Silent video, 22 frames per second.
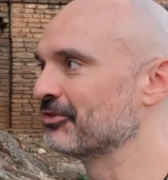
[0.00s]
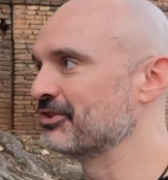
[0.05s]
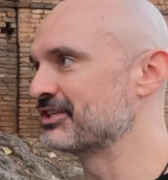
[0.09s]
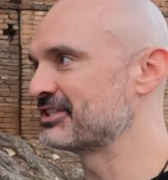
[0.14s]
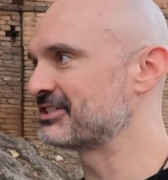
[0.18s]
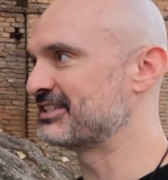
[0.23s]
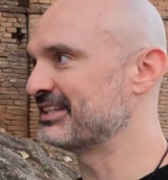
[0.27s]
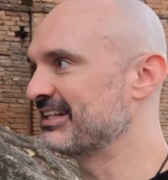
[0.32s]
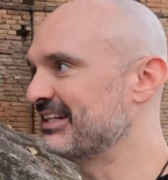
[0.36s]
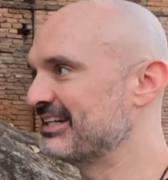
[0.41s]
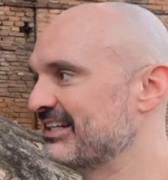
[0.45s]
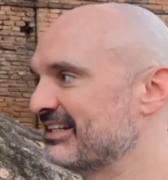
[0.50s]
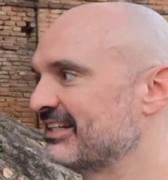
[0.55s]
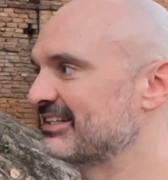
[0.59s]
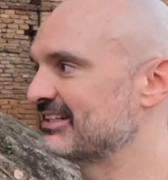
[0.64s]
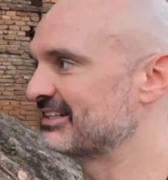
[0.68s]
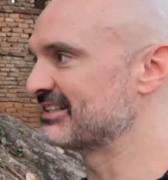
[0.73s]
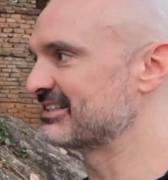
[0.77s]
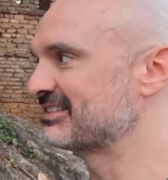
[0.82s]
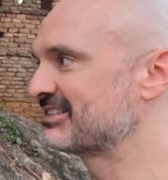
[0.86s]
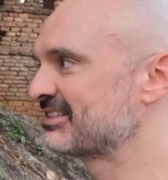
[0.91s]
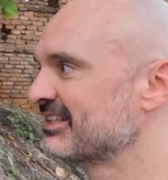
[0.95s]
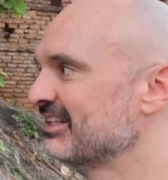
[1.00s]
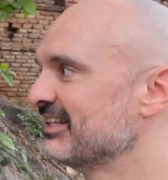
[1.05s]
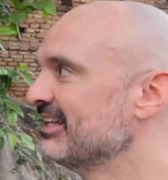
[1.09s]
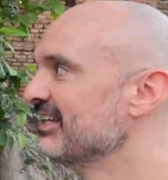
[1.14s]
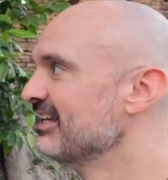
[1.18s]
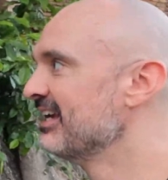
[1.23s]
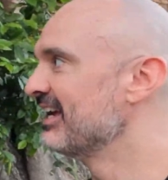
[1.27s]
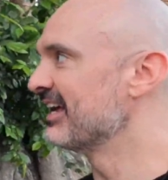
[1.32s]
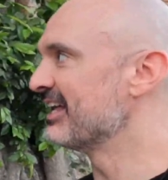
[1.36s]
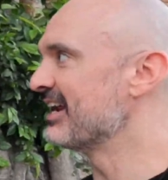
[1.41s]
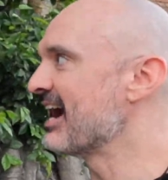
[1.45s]
city is
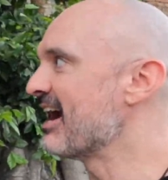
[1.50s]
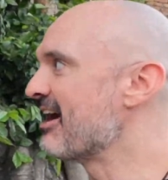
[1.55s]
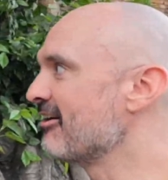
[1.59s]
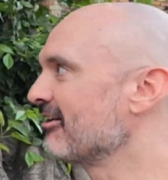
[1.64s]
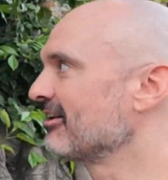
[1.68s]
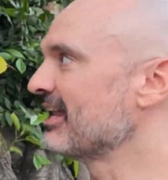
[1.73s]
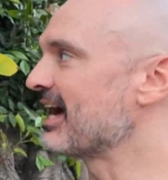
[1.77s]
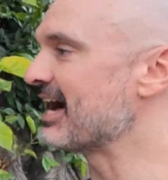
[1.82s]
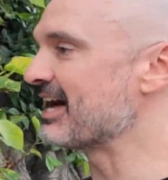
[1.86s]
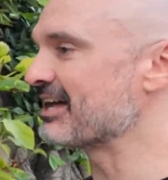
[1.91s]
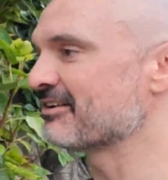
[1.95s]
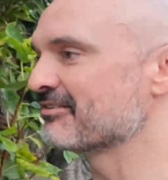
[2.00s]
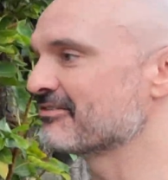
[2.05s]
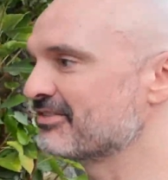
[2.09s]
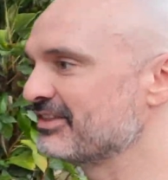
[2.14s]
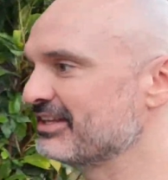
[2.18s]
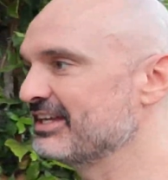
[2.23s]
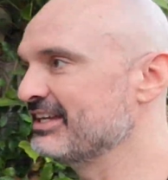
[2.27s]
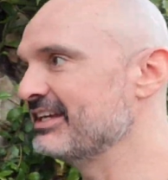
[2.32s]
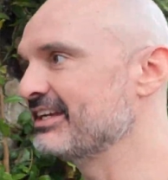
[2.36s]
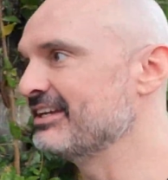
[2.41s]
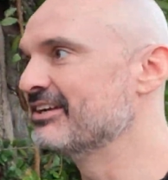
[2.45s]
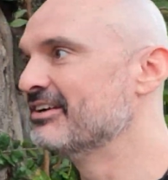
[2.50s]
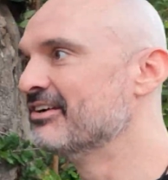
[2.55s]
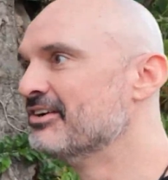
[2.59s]
and how a lot of the